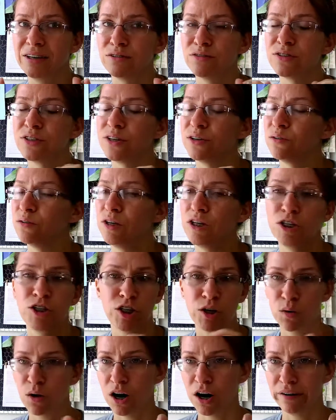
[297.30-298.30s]
so
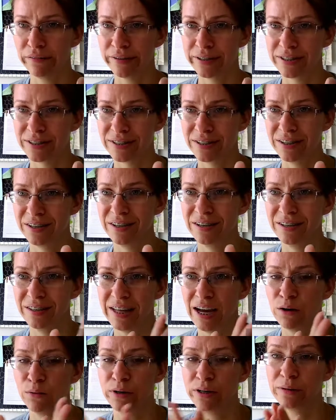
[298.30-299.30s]
don't harvest
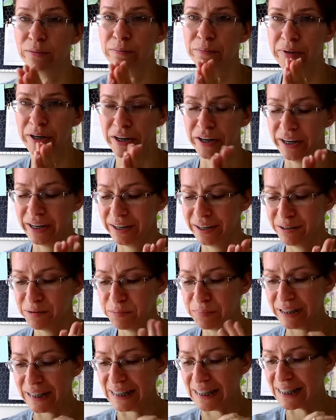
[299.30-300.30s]
that one, period,
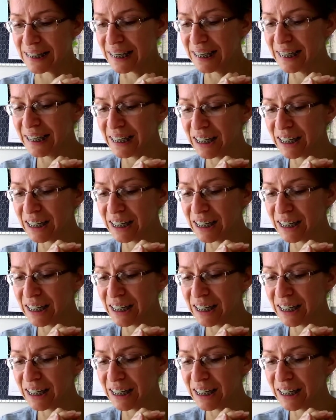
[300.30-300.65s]
please.